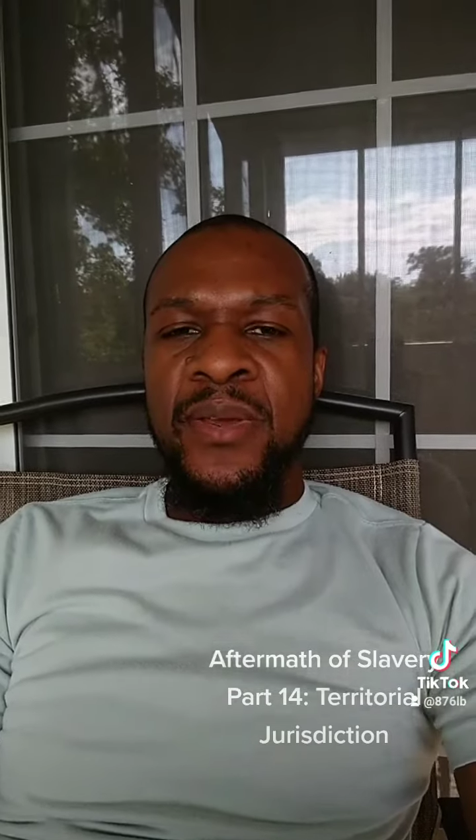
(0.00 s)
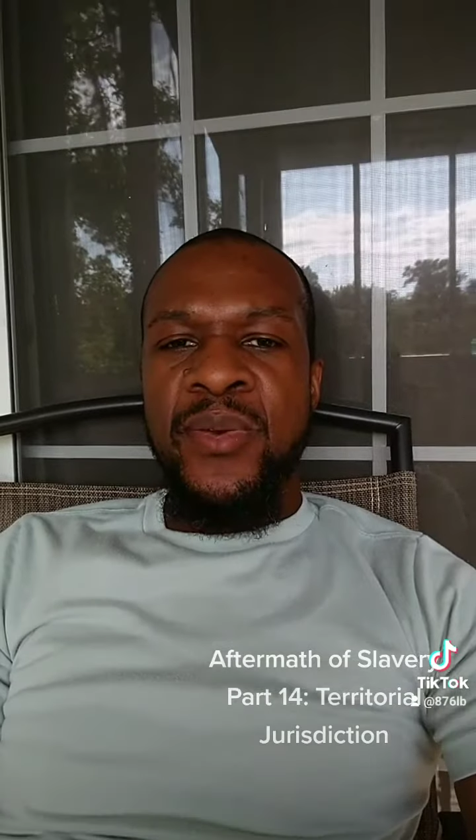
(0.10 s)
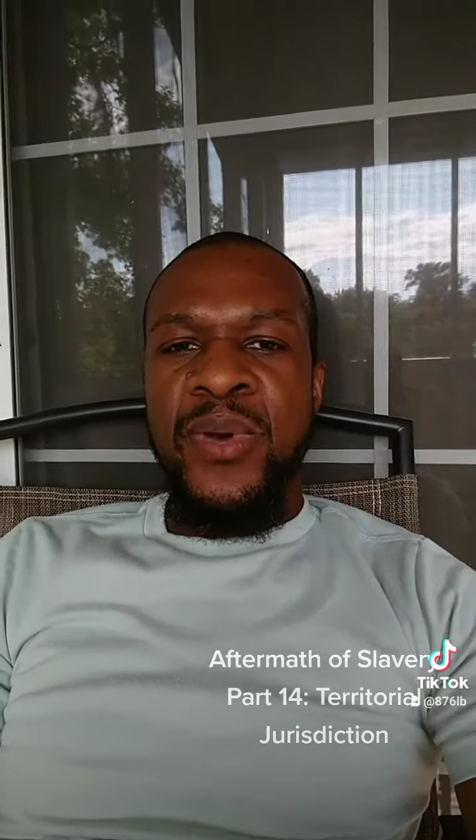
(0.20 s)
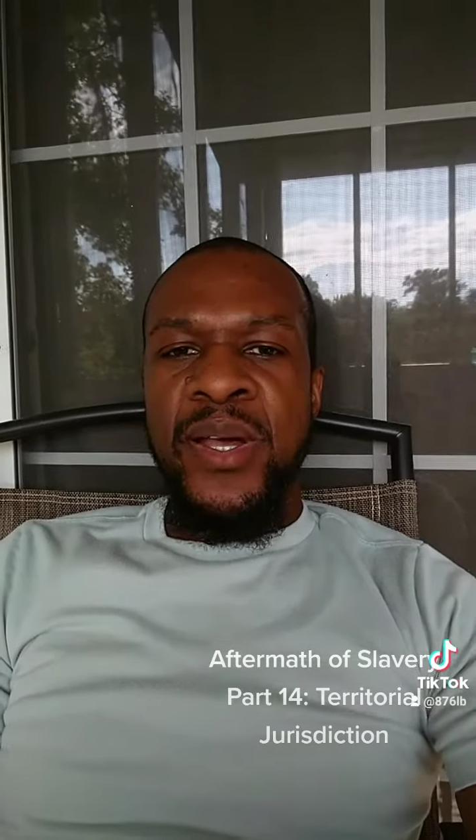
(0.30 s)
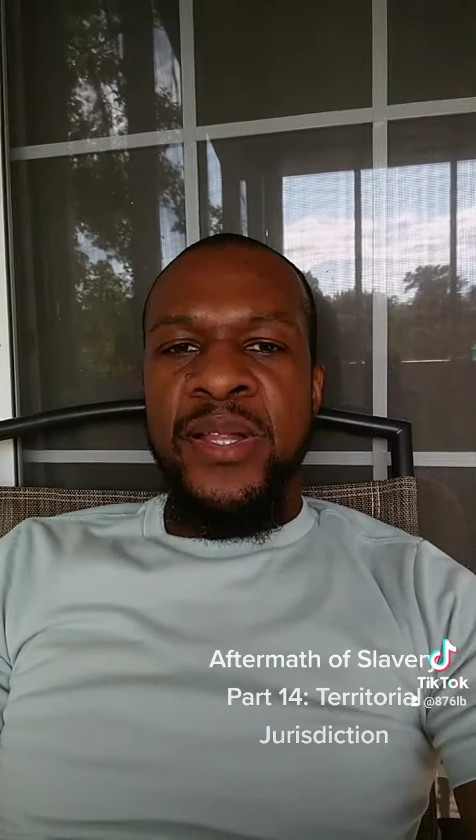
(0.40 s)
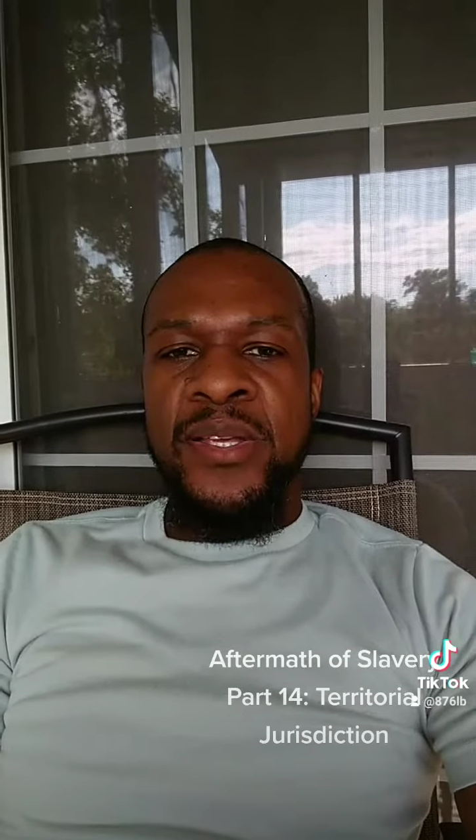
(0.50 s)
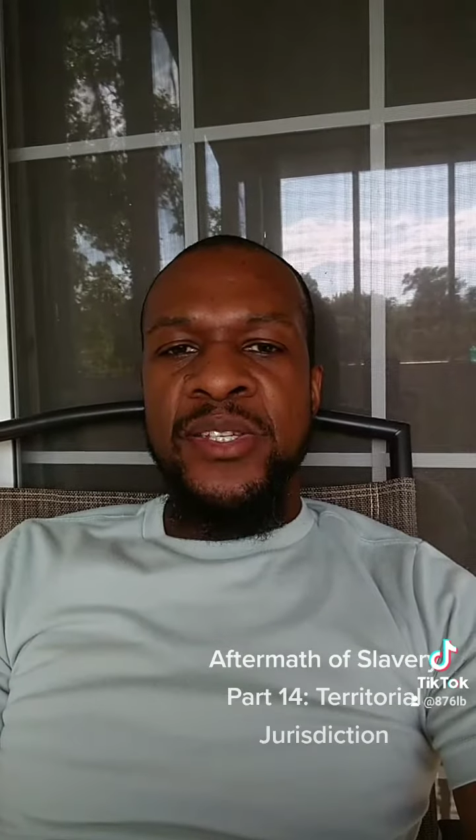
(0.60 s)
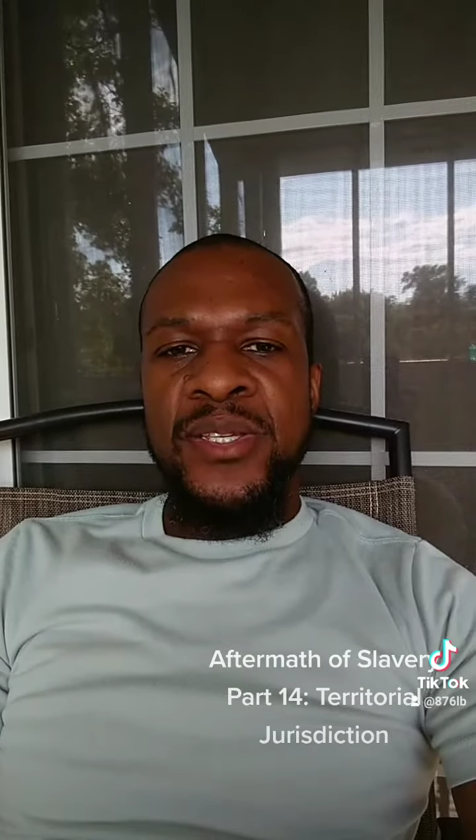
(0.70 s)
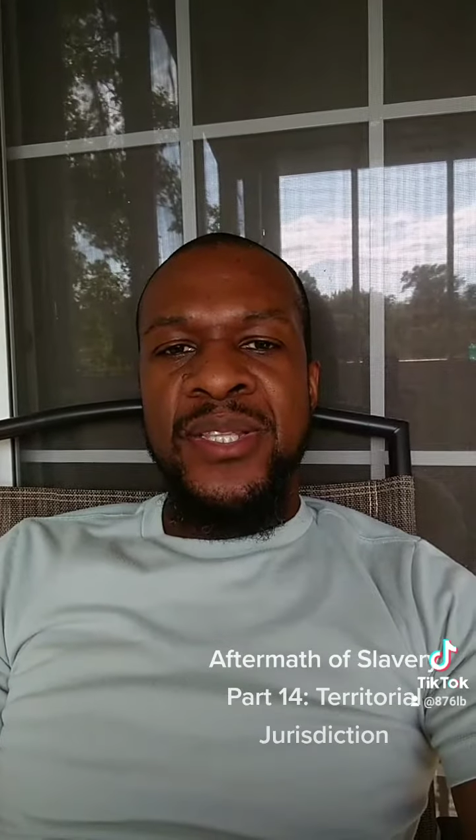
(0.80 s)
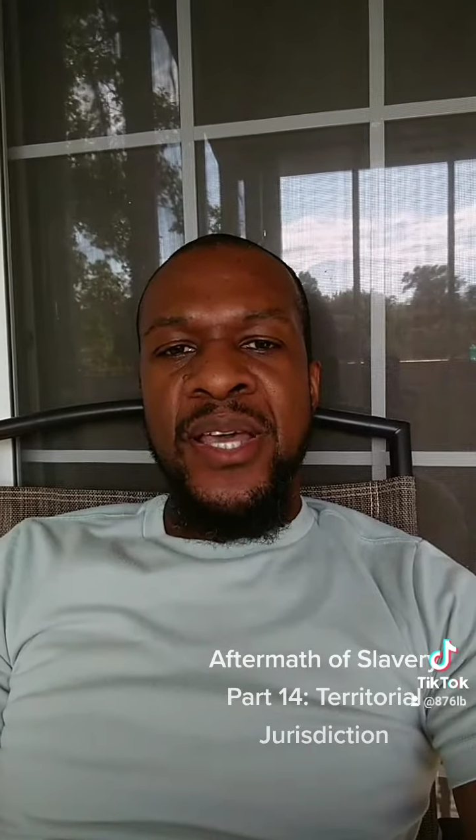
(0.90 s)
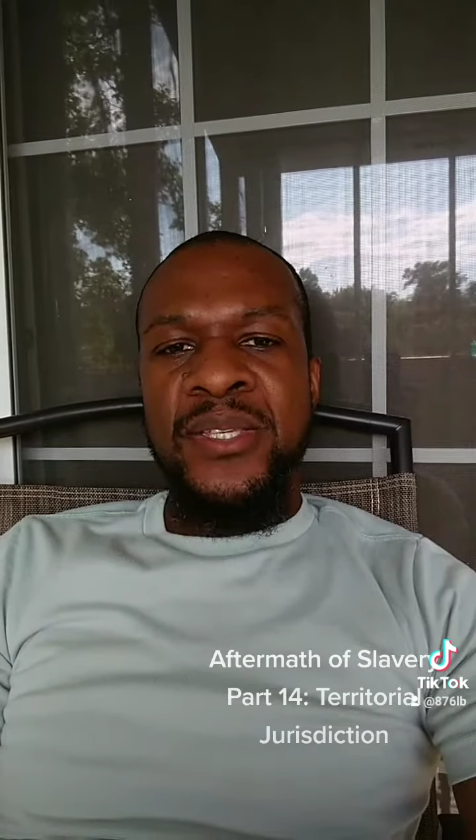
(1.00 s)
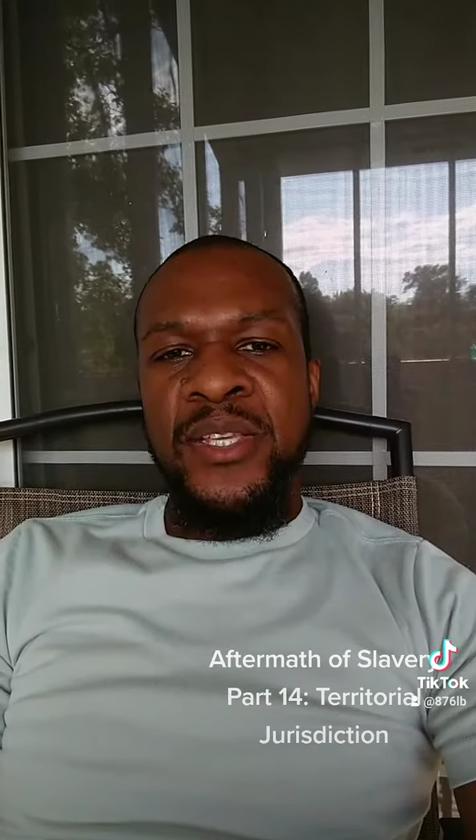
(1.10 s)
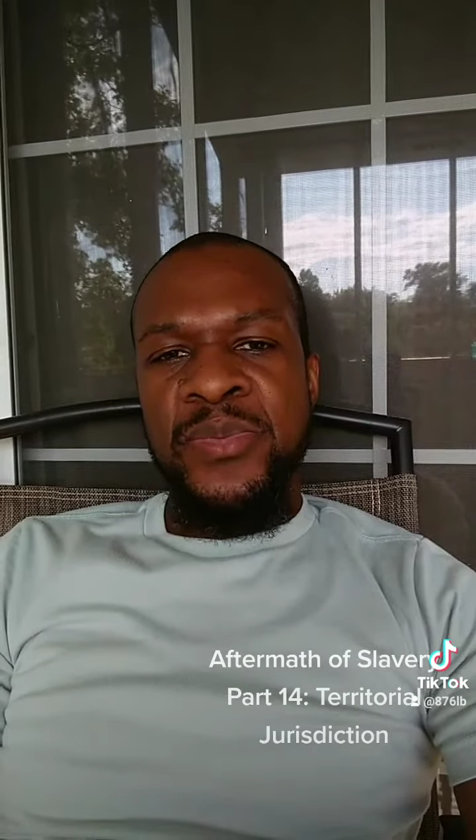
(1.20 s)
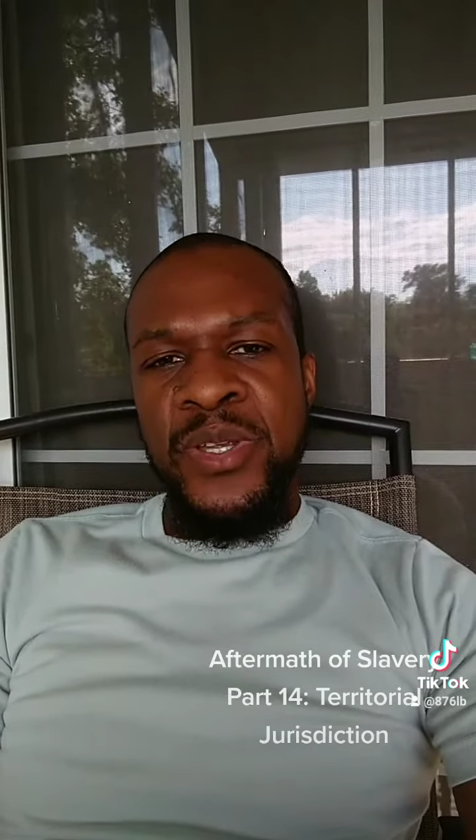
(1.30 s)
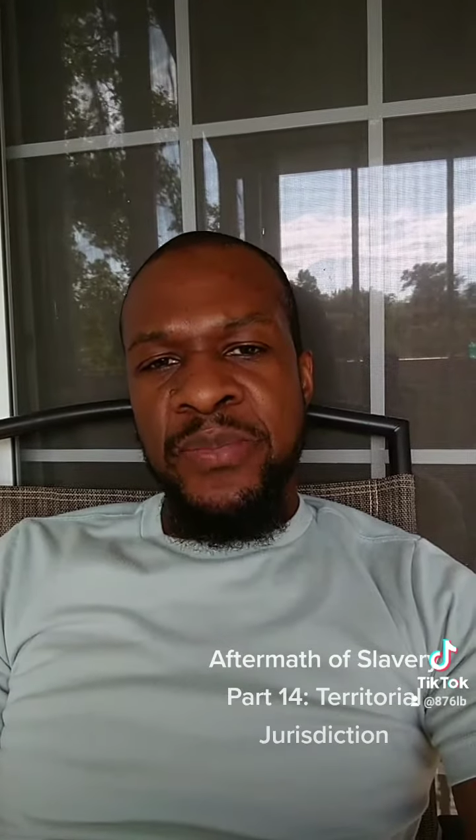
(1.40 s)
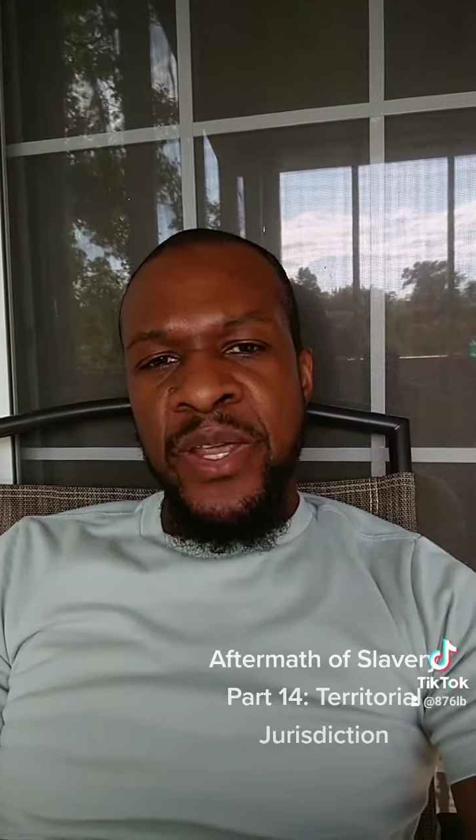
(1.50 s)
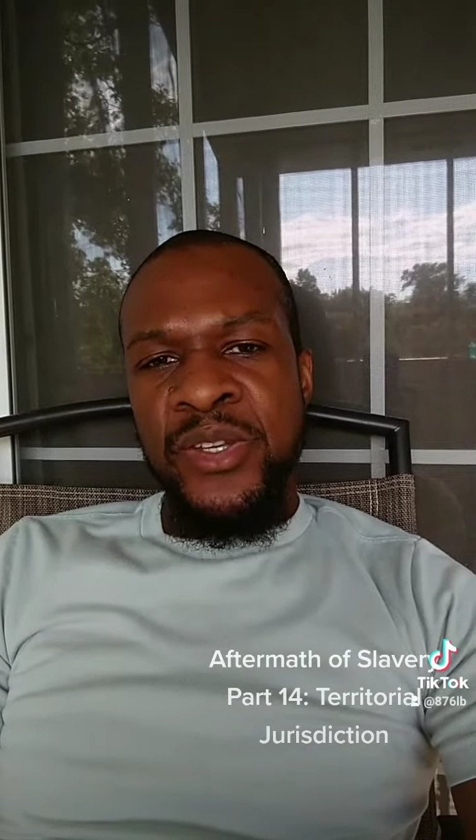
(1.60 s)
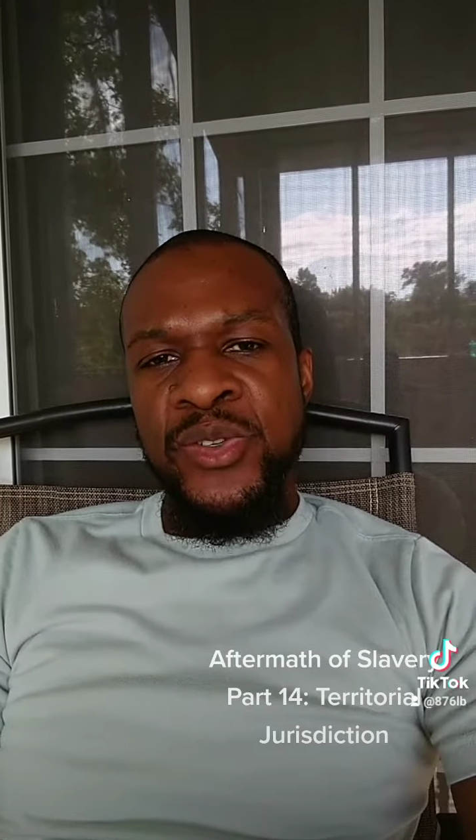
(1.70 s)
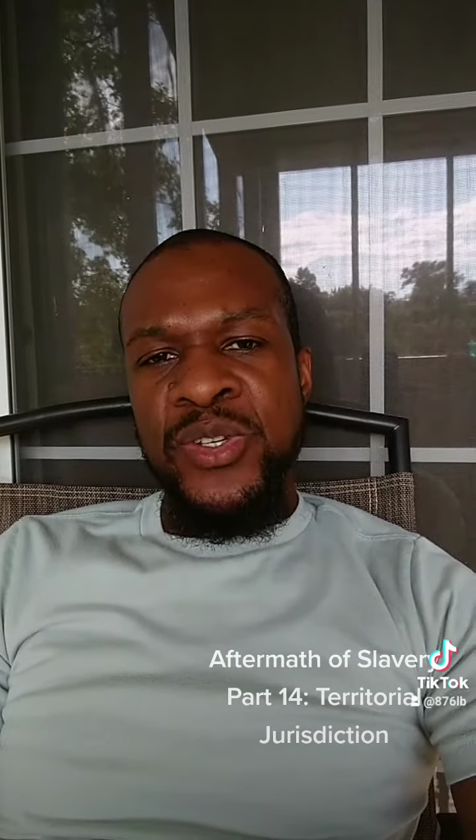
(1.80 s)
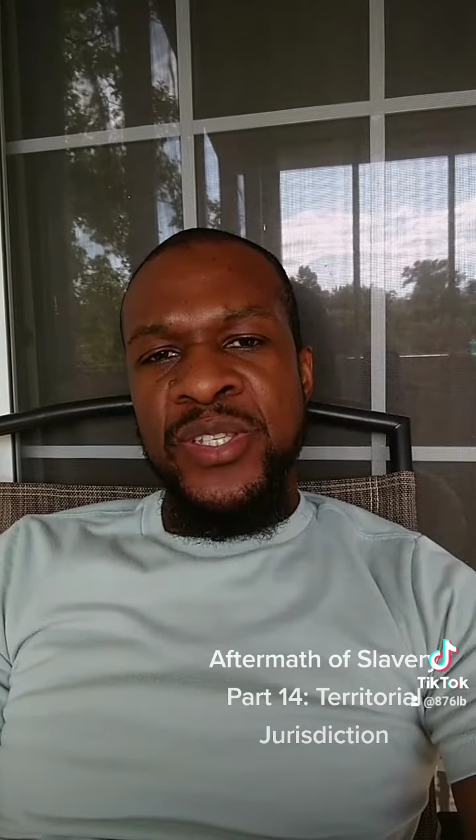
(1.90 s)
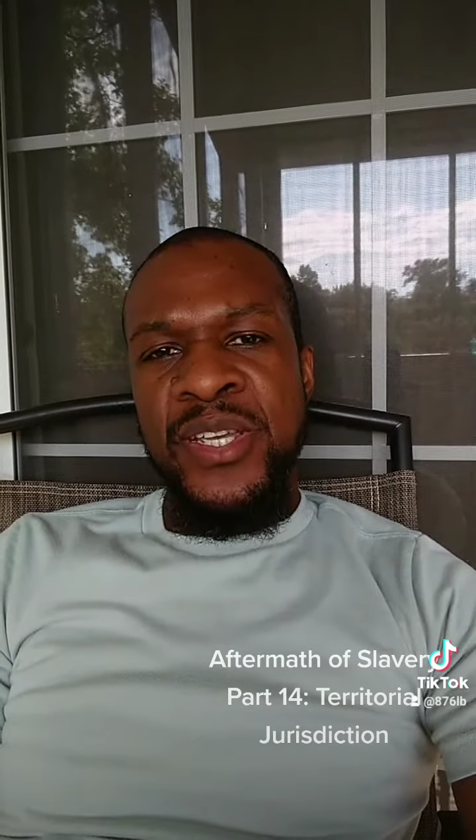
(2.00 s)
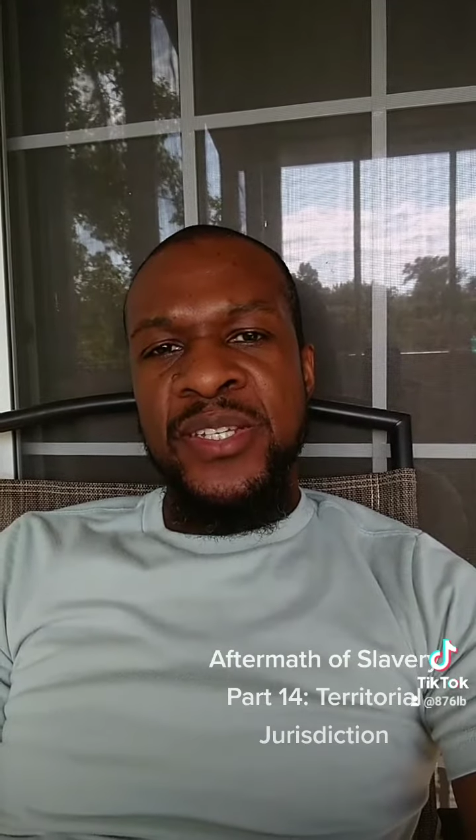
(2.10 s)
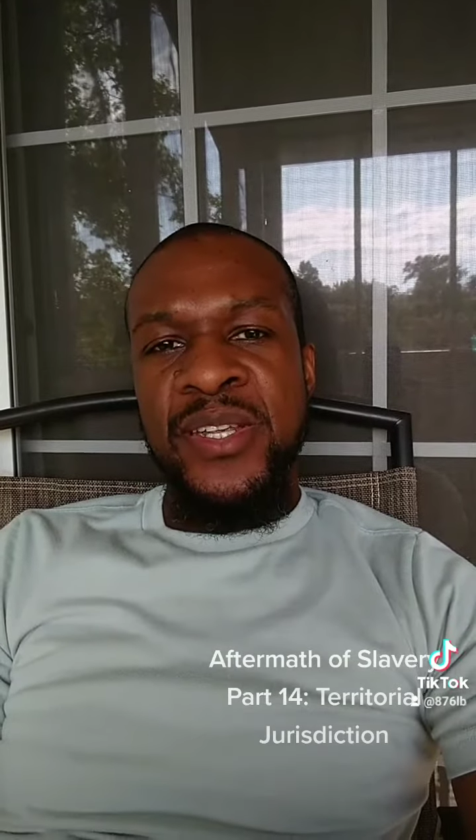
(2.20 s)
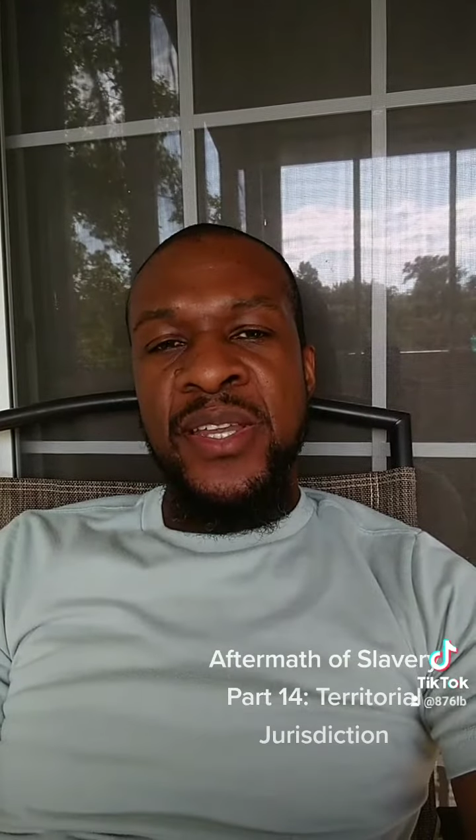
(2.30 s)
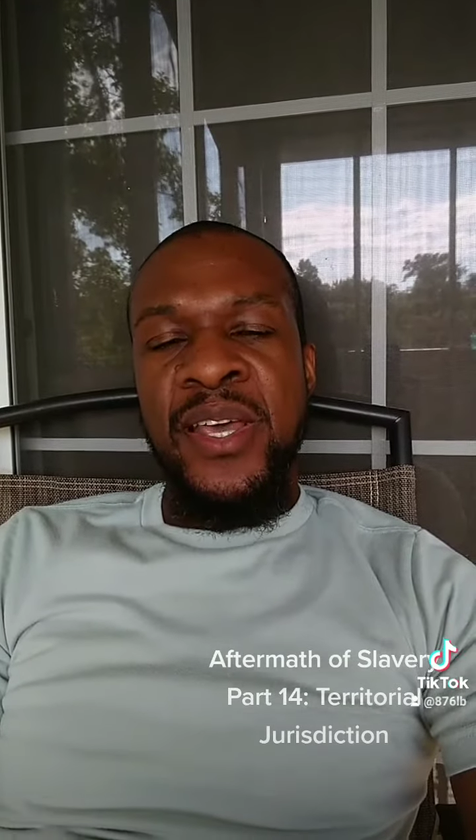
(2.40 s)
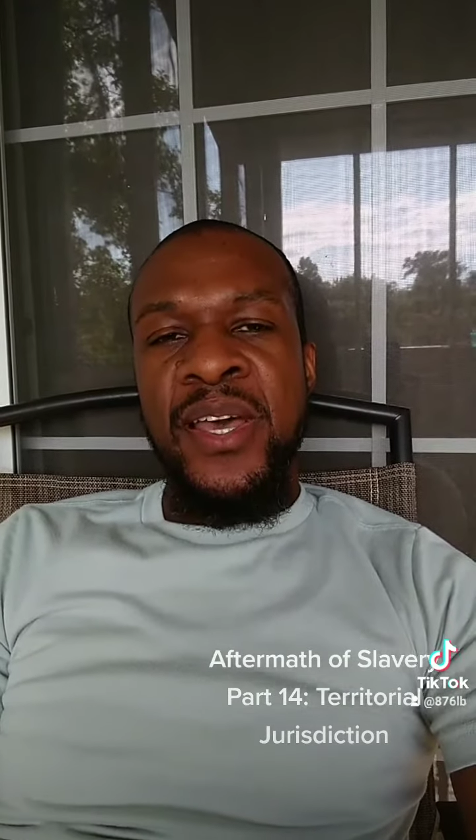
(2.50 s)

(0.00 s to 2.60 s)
Well, just like subject matter jurisdiction